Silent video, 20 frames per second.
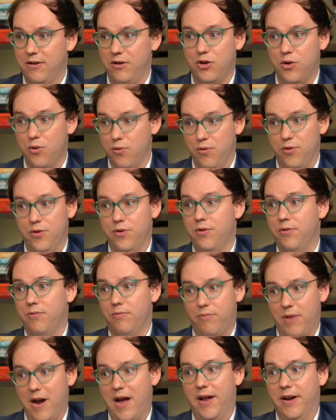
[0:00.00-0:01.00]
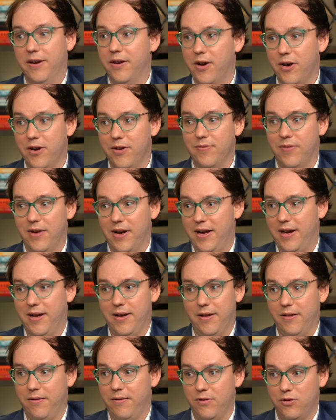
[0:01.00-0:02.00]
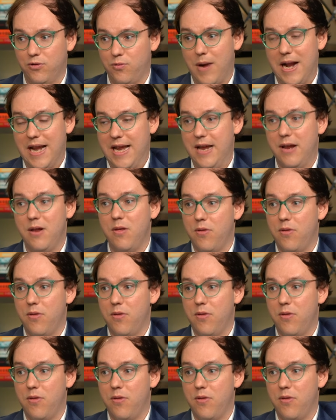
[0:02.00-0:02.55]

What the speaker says: good run over a 20,